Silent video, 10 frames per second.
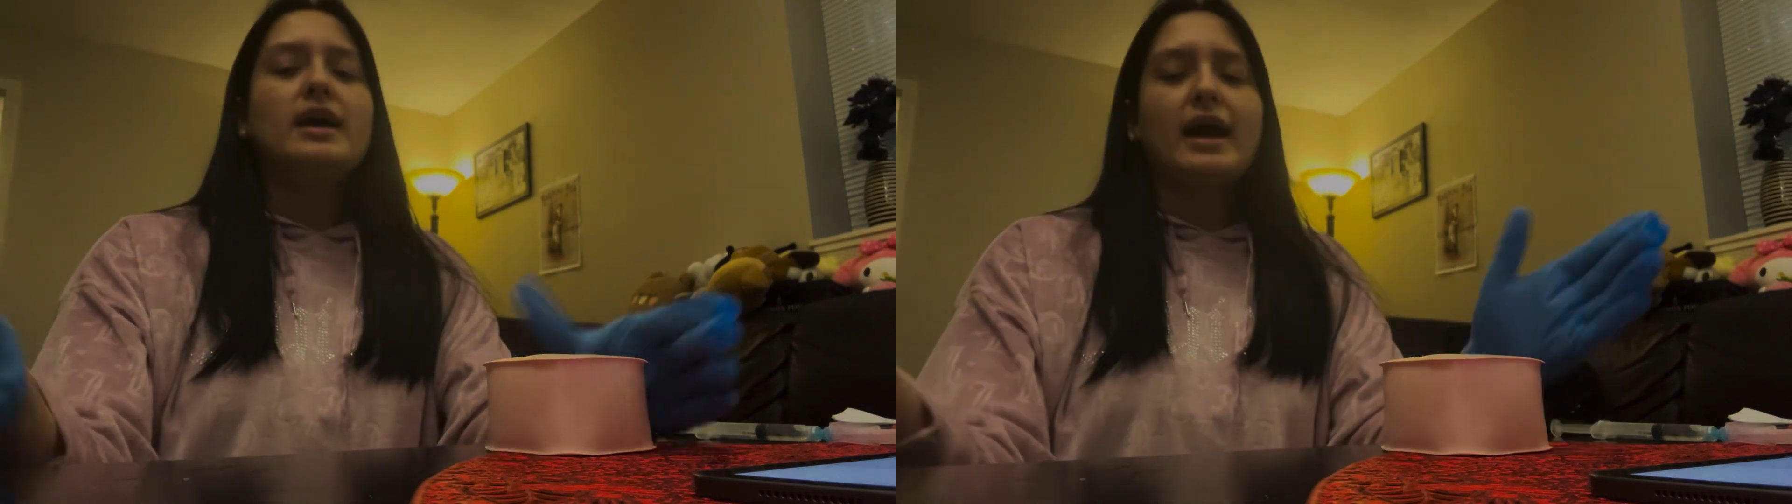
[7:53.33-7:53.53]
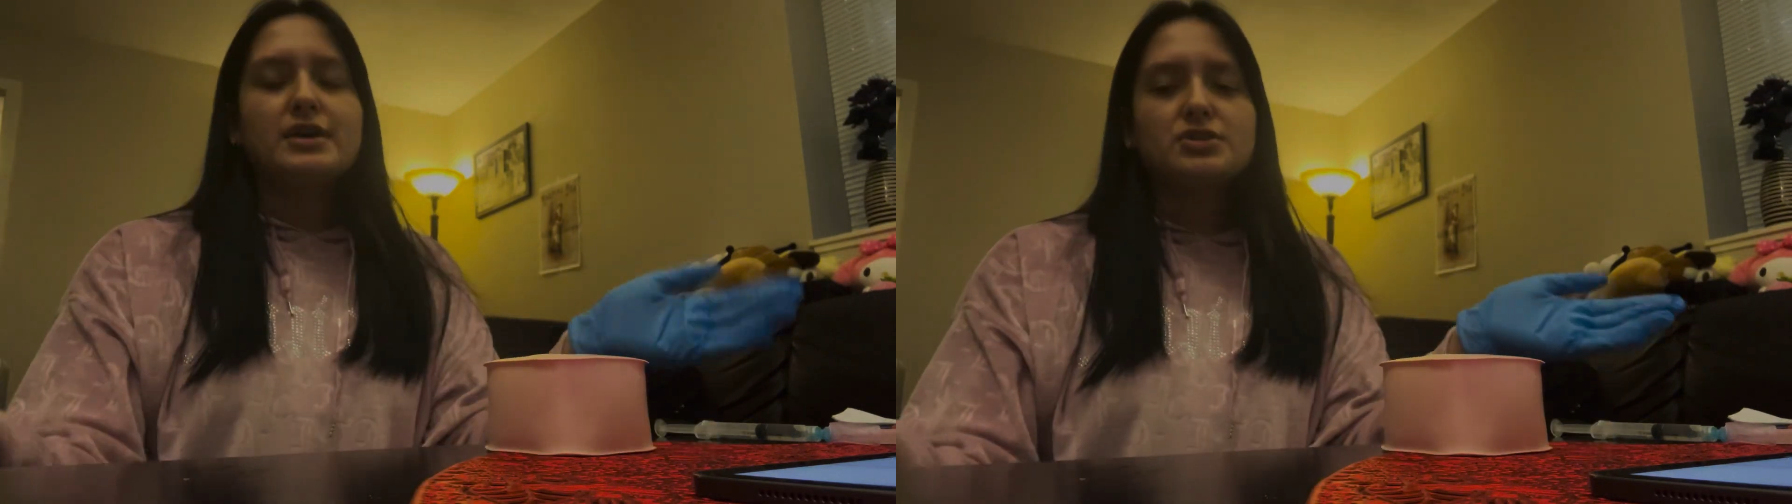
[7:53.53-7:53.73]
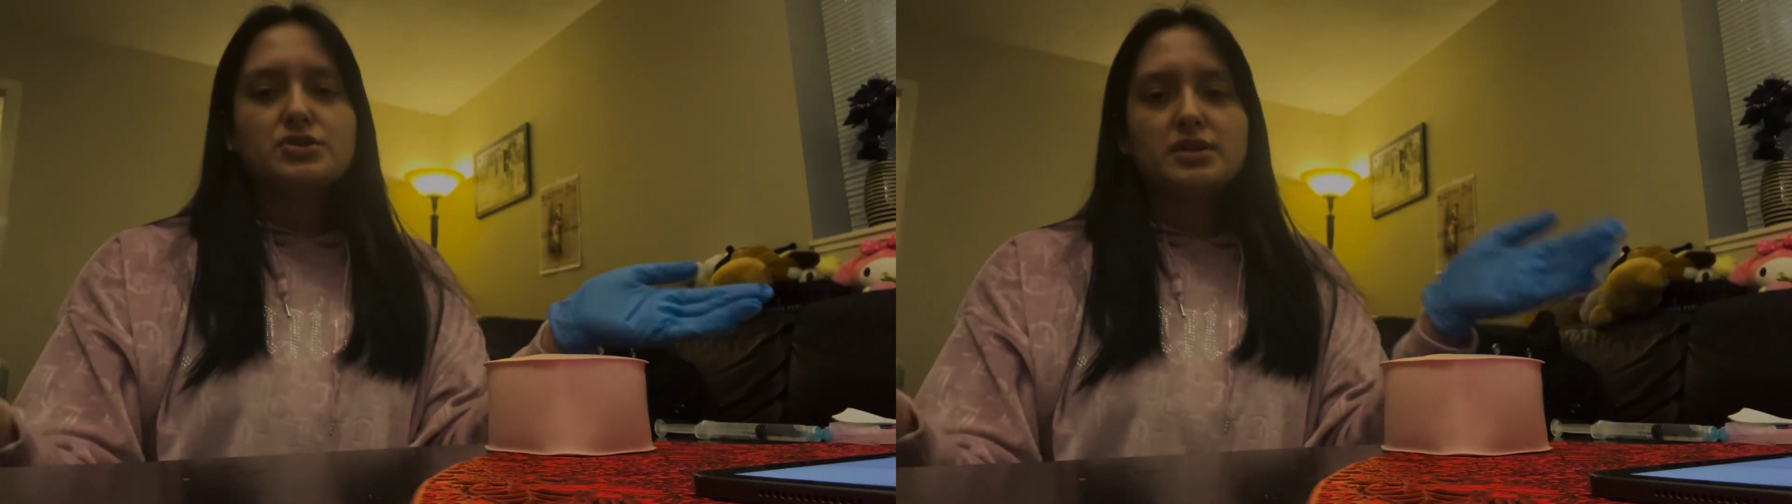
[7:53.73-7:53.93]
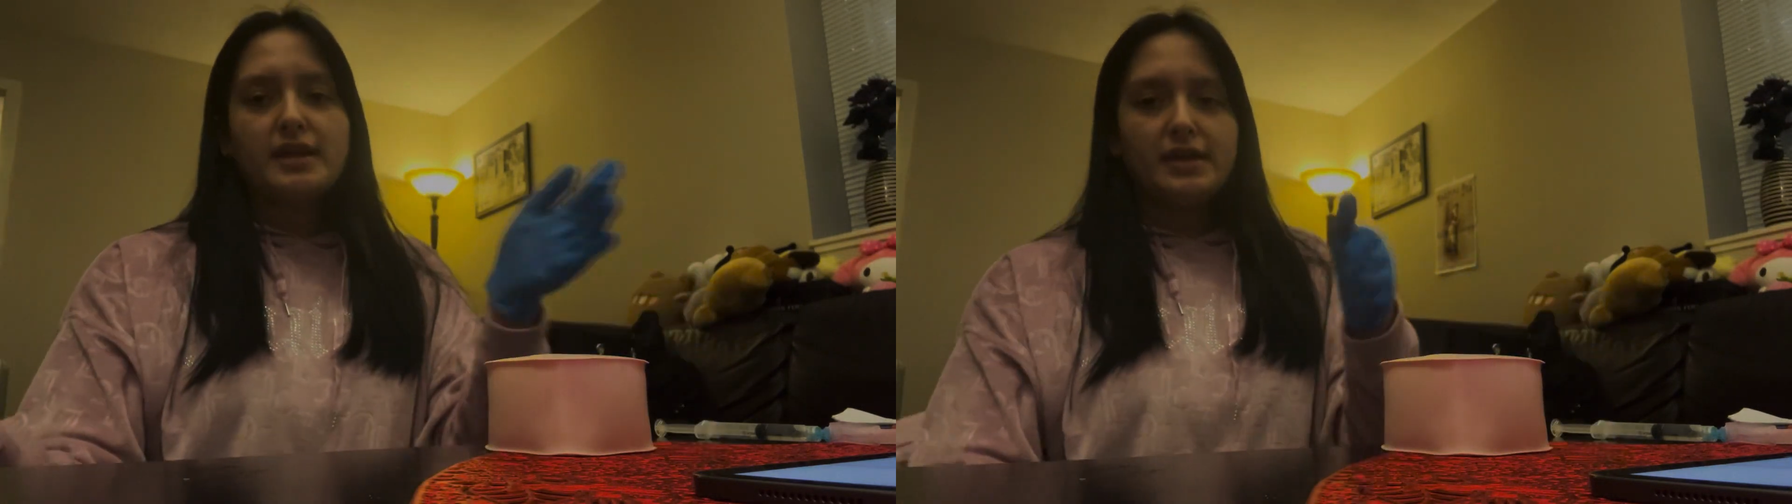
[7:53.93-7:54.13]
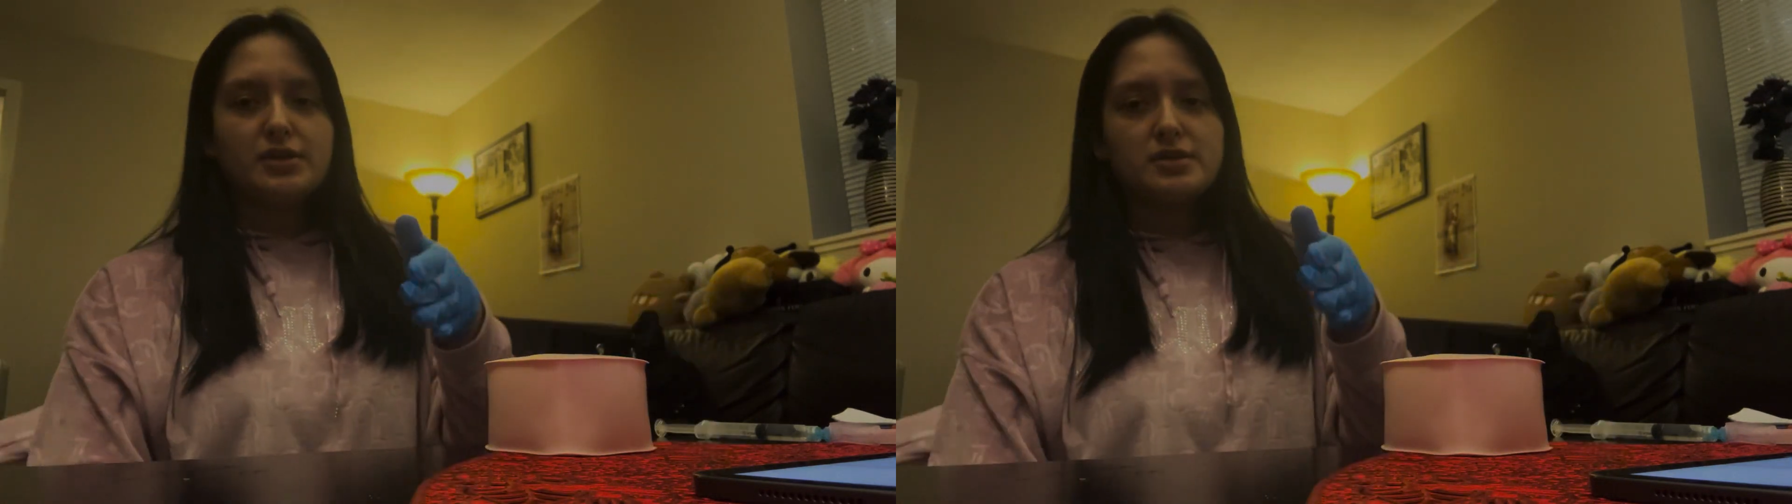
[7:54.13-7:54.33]
ask her to
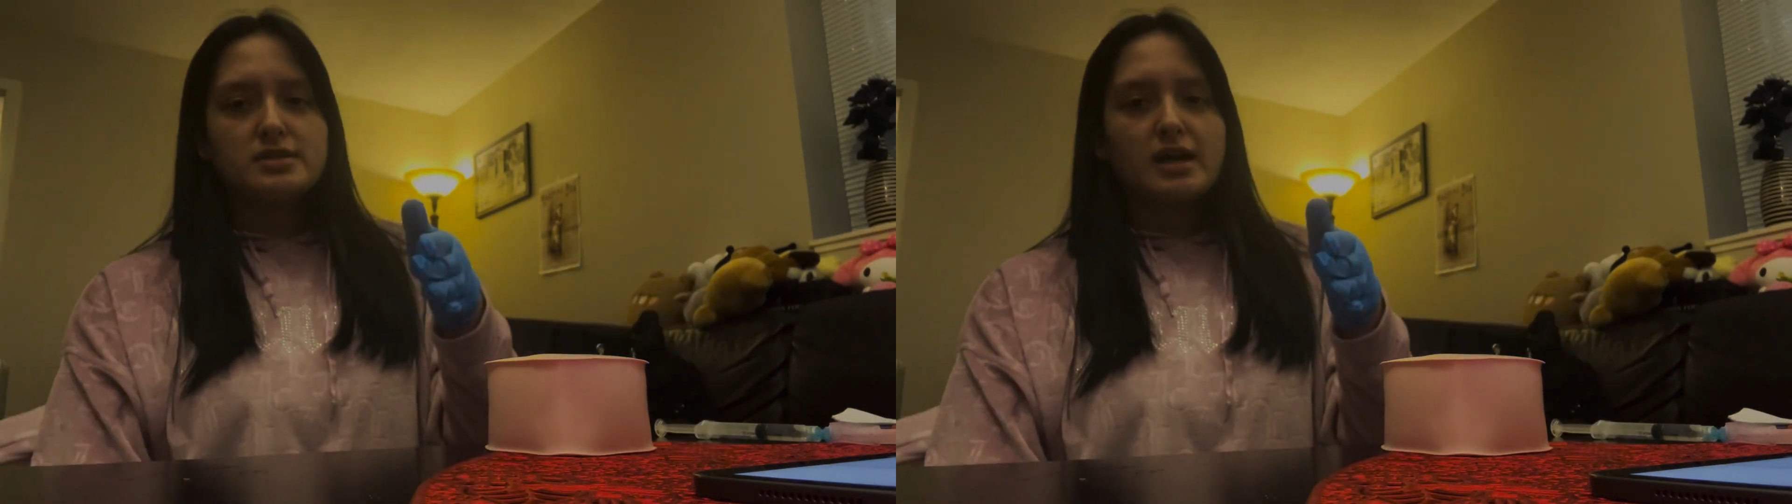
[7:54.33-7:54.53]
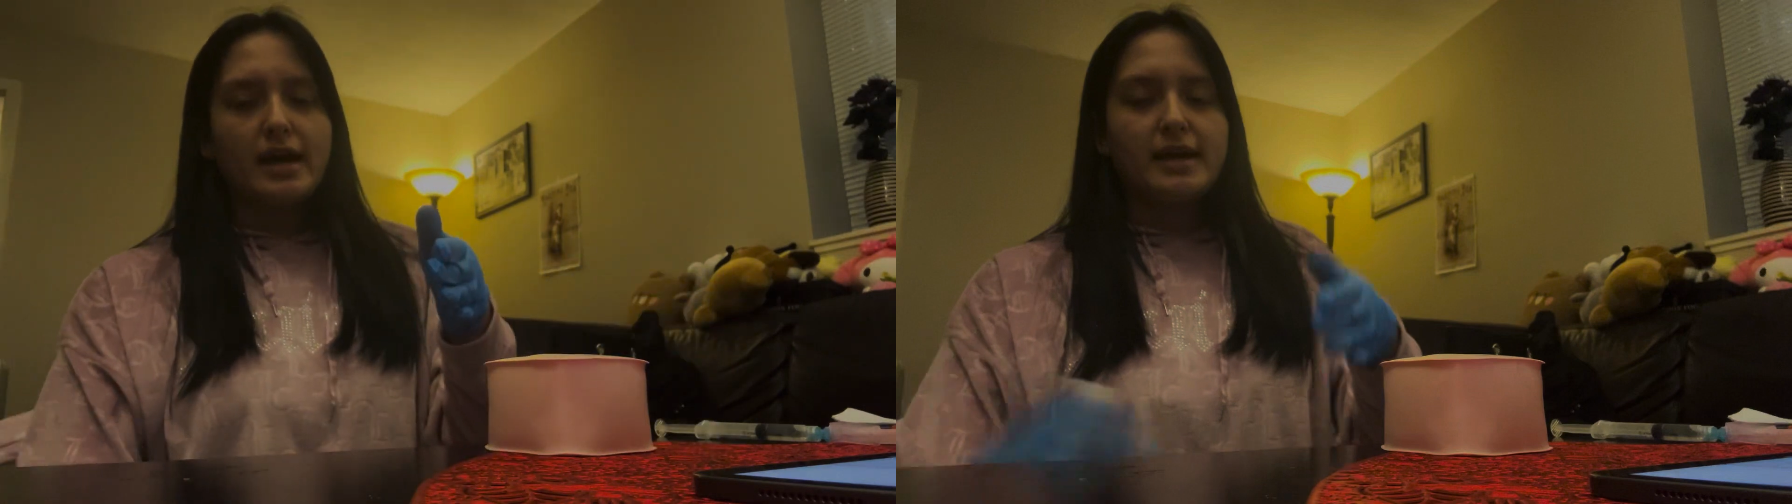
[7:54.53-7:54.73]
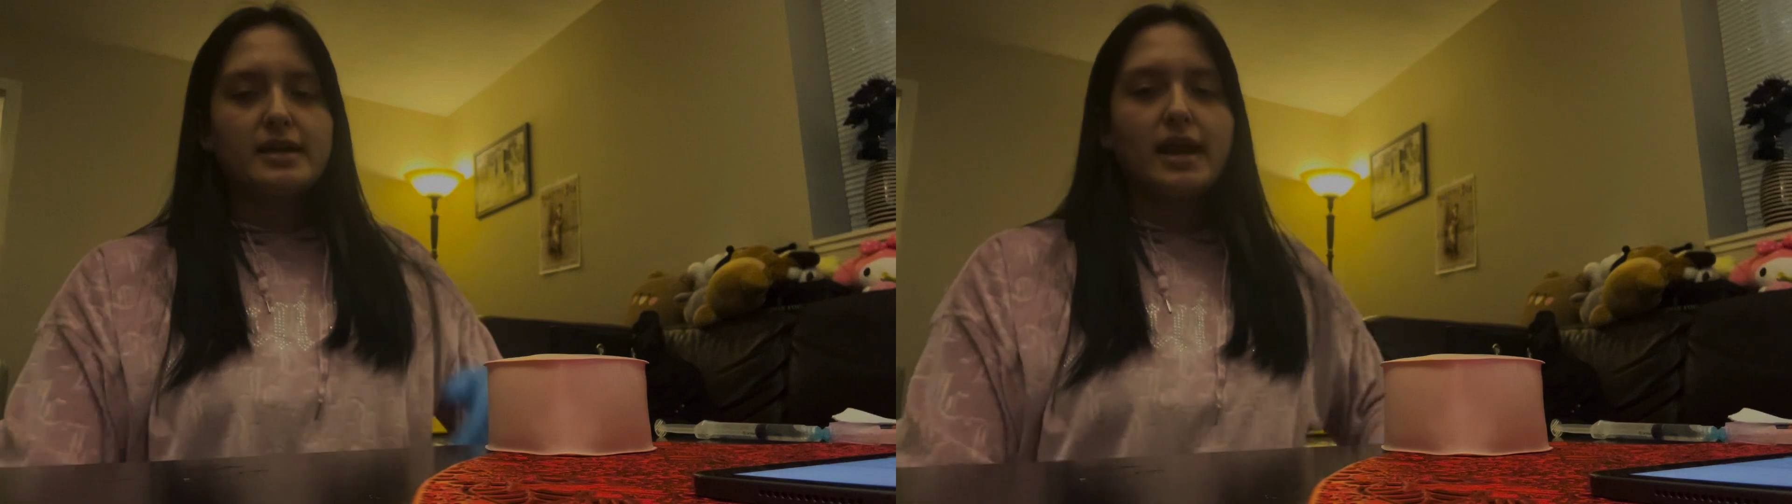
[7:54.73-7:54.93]
lay on her side